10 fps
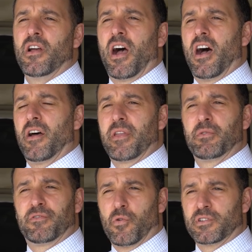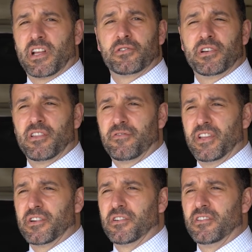Uh, they would force entry to the
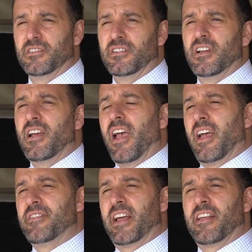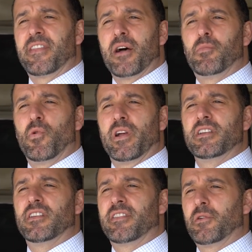vehicle and then at that
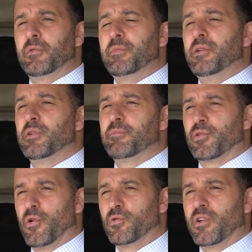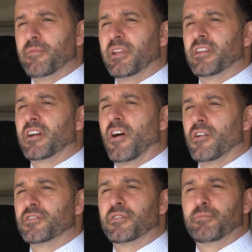point they would be reprogramming the
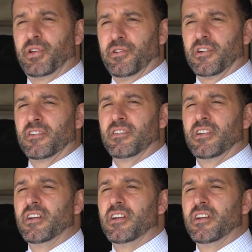car's computer